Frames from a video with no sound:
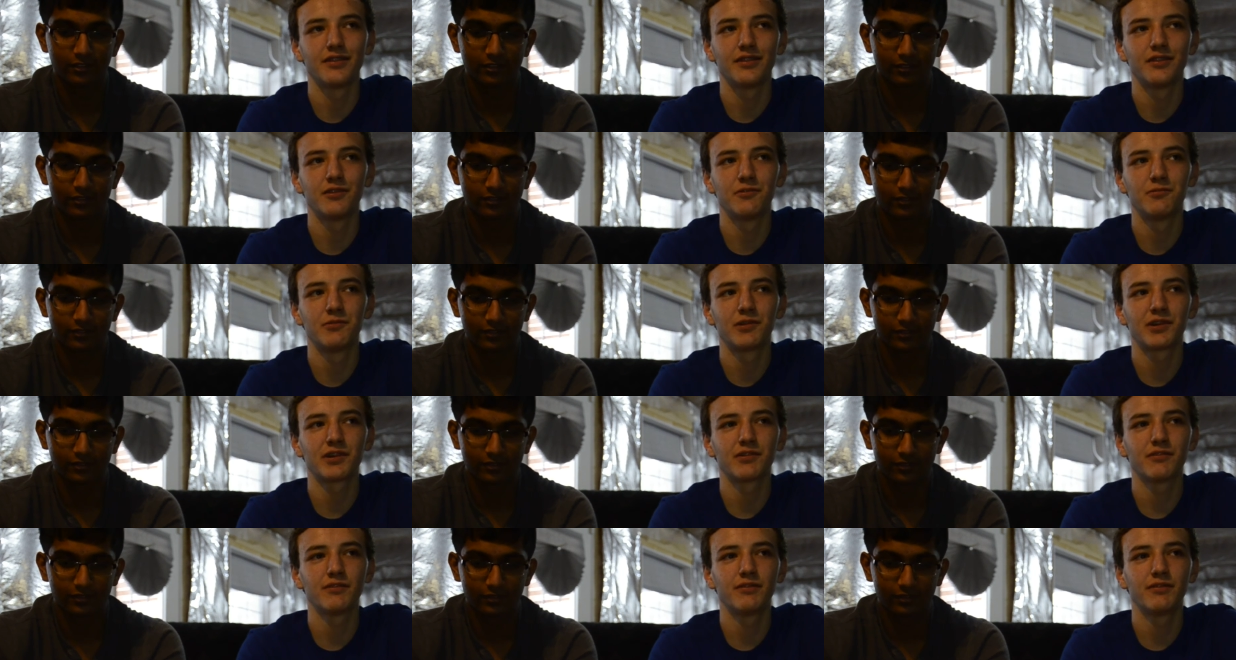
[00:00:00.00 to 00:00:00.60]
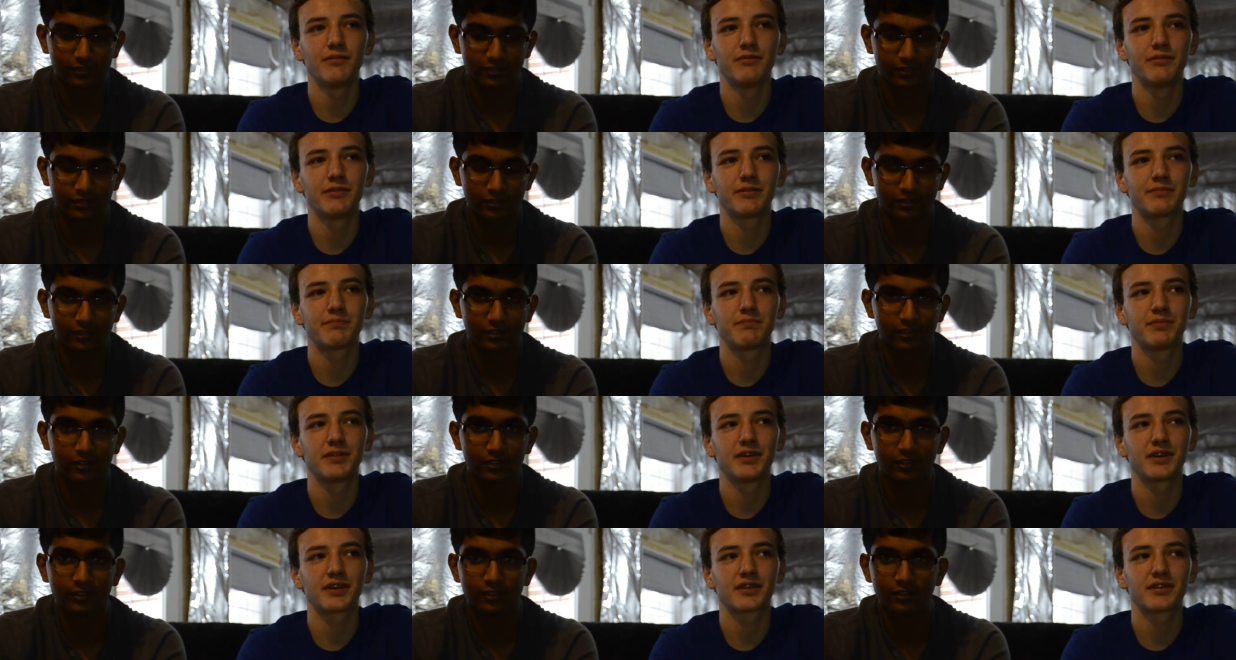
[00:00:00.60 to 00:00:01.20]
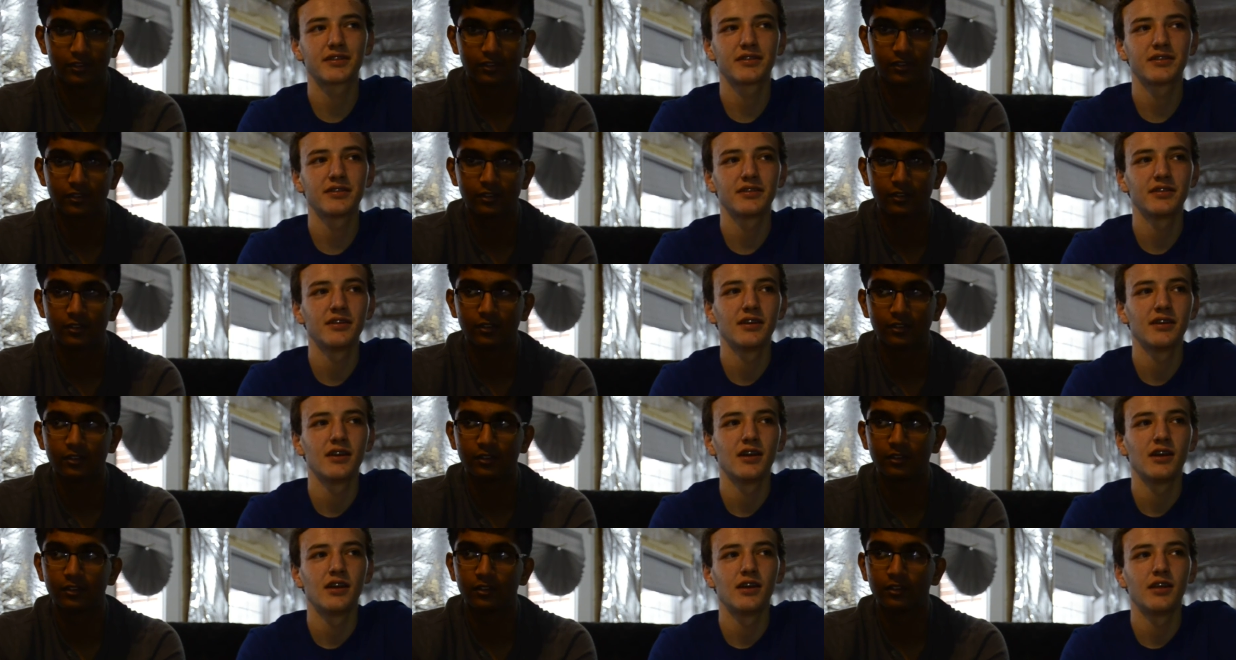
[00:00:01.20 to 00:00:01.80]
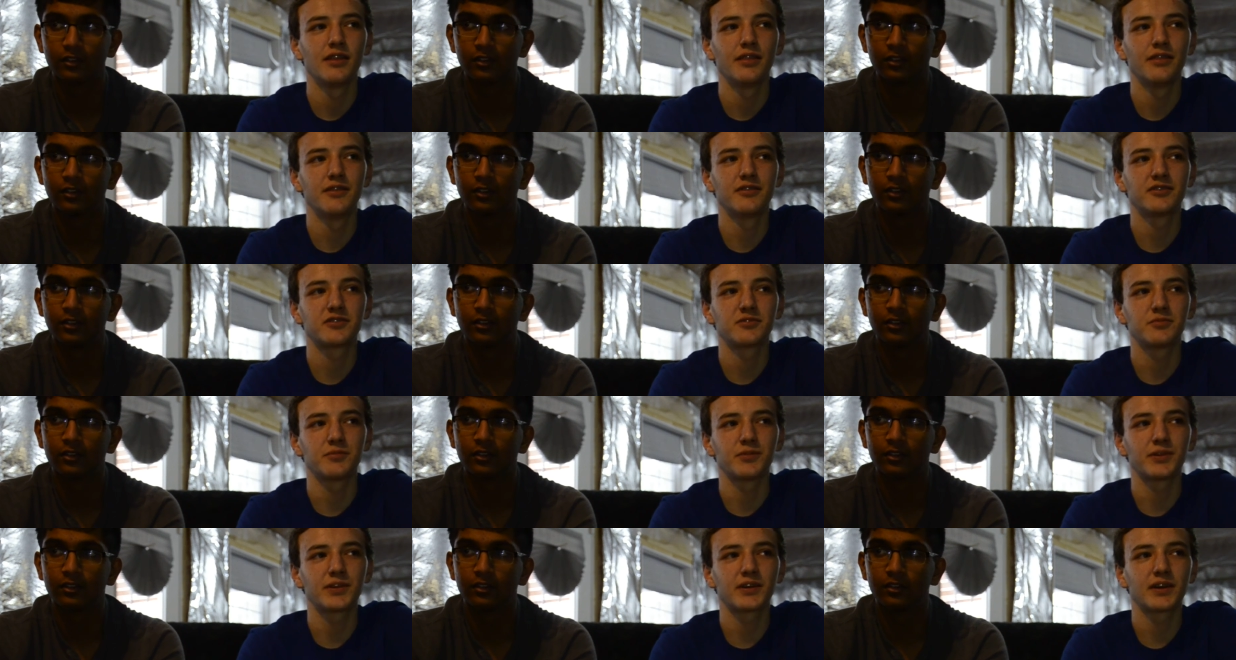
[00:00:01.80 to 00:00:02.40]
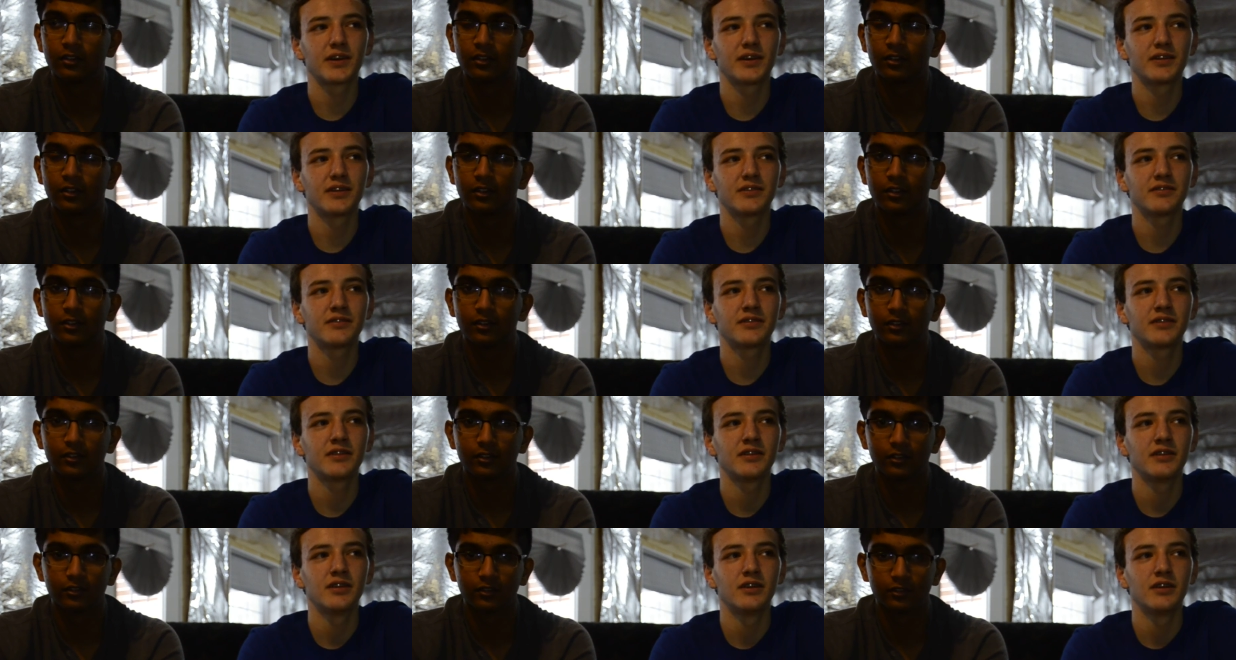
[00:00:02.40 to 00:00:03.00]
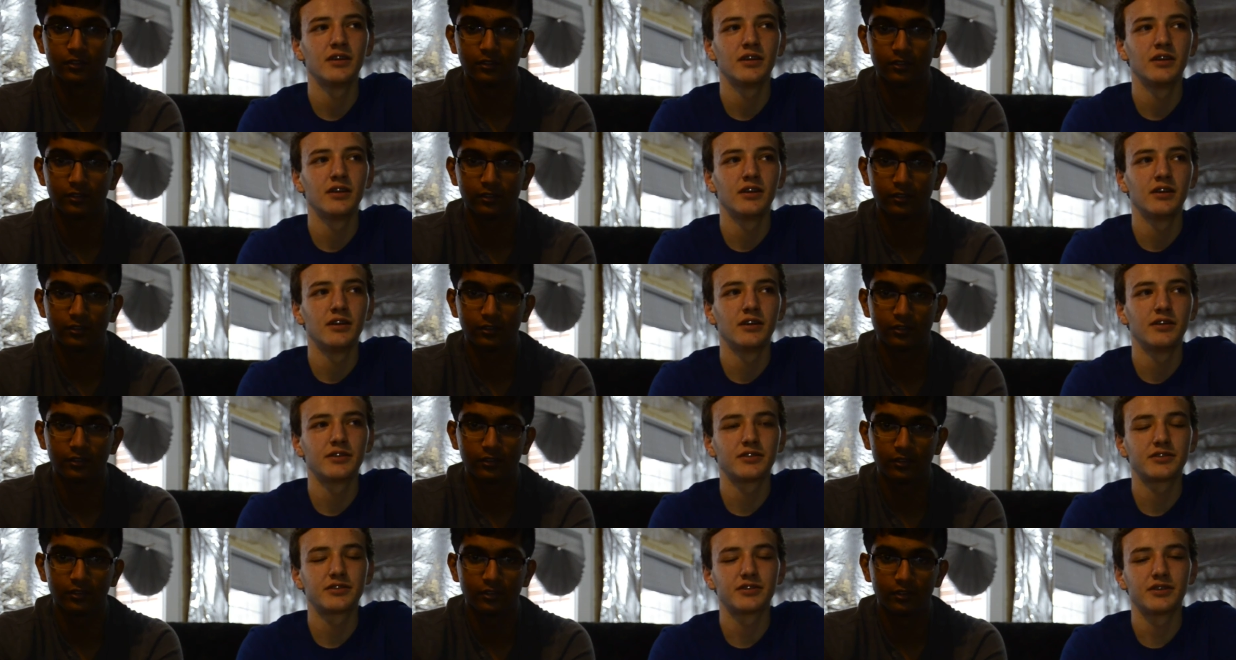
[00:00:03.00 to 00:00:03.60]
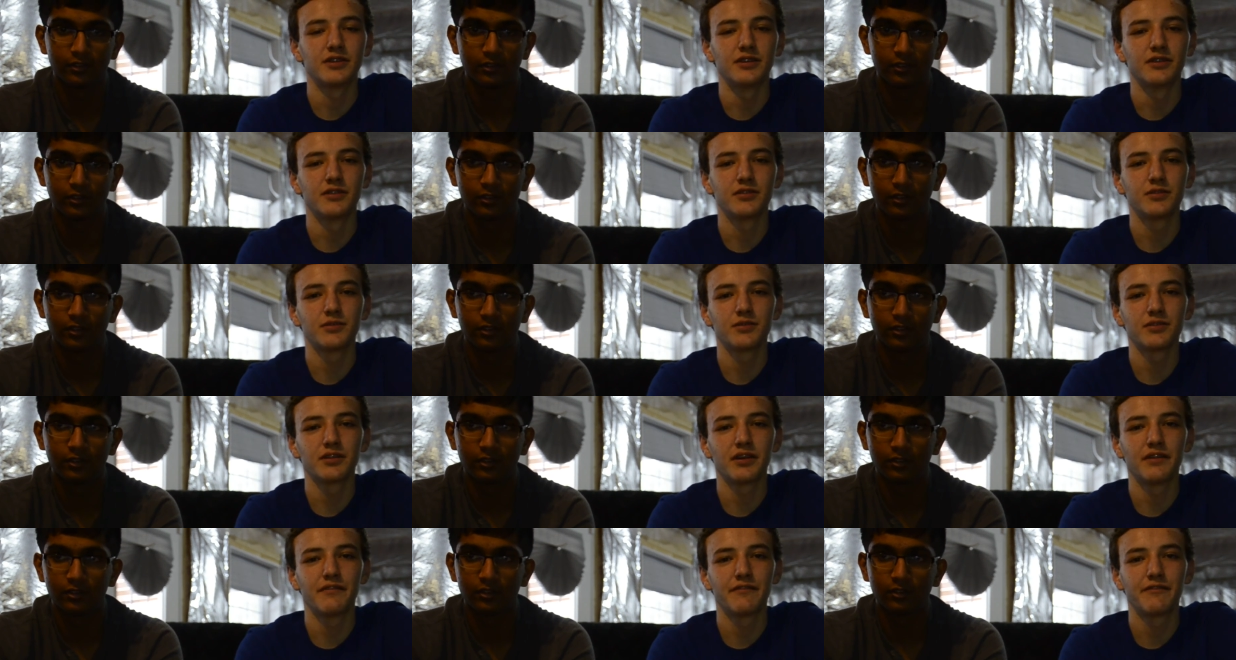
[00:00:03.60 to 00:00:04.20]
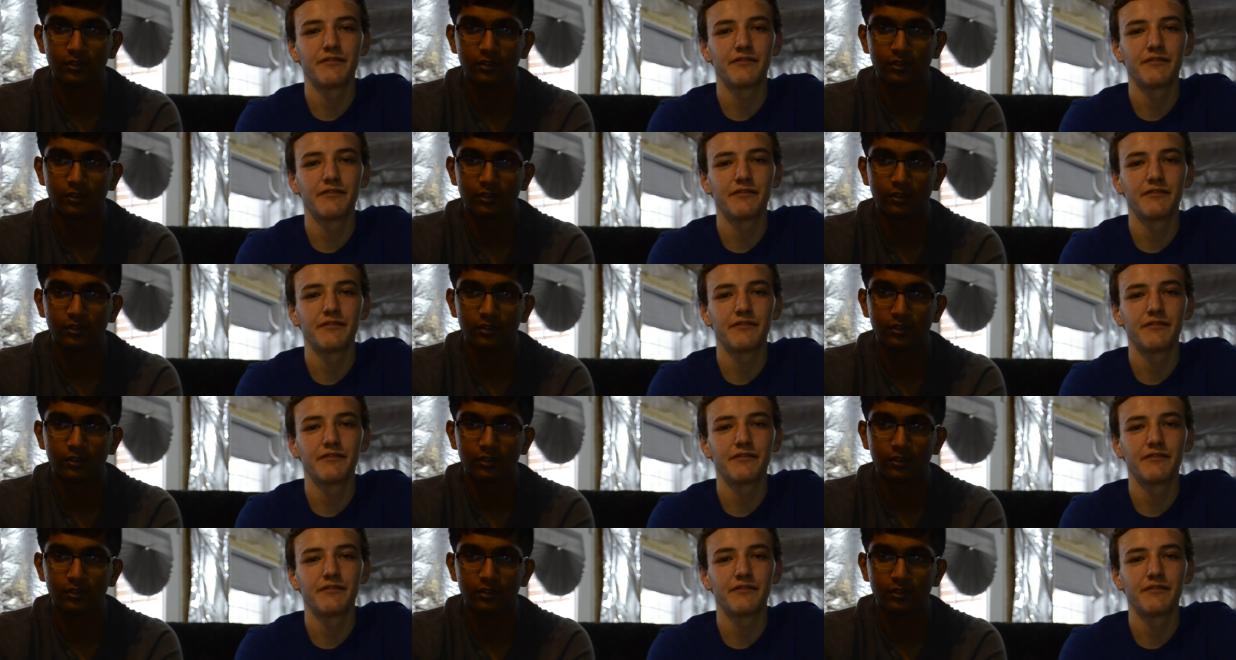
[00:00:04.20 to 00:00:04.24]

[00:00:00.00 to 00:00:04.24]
Speaker 1: the winner will be picked this weekend. So you only have a